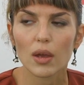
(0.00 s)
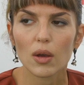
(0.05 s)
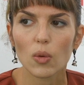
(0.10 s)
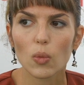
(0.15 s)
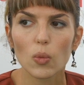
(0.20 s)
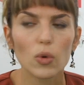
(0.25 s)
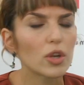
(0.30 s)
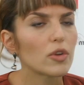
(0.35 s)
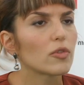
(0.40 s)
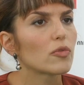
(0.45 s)

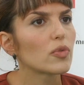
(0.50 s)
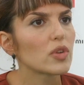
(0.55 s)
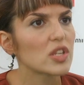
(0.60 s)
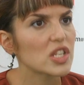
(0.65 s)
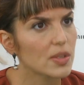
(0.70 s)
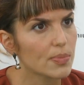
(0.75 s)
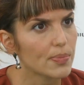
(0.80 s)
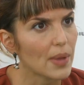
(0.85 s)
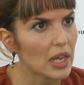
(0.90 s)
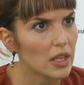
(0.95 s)
wouldn't
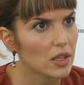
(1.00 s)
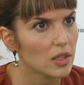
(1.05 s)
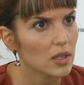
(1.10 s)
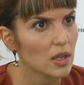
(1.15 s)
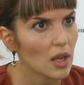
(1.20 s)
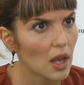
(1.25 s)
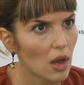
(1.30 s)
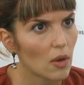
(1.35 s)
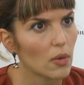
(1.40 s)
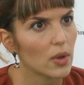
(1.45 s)
respect
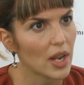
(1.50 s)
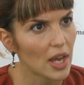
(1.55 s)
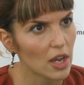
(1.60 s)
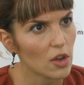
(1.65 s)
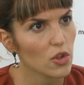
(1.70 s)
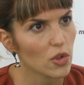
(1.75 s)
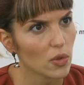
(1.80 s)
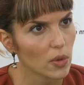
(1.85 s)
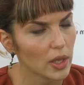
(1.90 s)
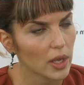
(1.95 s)
how it
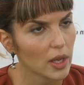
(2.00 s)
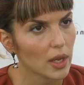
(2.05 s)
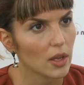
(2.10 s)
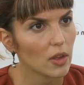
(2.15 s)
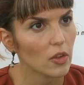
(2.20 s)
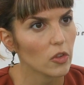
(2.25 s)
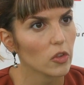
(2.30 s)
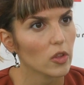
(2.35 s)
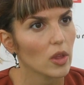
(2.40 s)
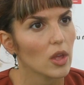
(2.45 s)
actually
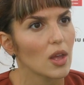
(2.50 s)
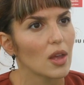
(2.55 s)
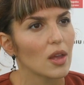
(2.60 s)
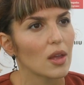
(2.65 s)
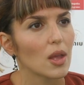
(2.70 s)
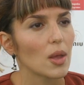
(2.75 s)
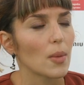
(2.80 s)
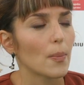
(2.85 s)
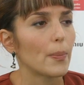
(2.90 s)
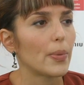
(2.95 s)
is.
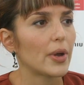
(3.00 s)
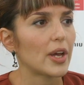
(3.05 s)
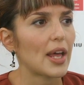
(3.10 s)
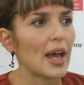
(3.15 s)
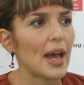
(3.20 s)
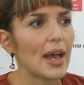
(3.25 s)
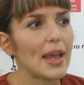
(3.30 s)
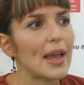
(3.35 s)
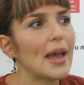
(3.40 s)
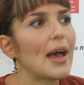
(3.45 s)
But
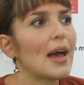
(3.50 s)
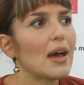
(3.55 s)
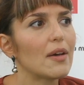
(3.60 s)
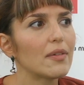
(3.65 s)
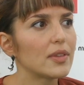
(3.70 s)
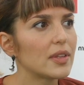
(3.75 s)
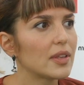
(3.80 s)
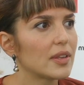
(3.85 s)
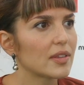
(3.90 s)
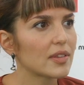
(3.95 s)
I
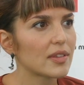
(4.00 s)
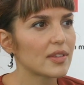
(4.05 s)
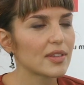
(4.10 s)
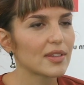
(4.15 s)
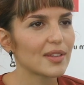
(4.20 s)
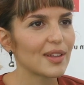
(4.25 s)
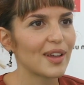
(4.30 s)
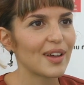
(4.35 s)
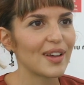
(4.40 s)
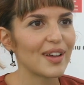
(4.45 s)
have
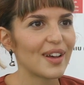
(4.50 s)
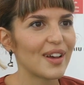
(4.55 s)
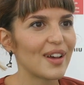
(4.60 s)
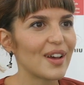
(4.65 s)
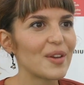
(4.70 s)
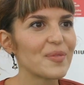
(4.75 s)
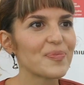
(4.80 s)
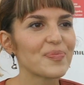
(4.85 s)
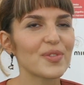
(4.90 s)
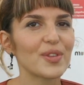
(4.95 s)
this
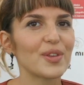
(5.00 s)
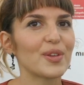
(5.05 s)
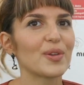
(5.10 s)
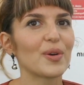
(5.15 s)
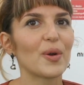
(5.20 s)
you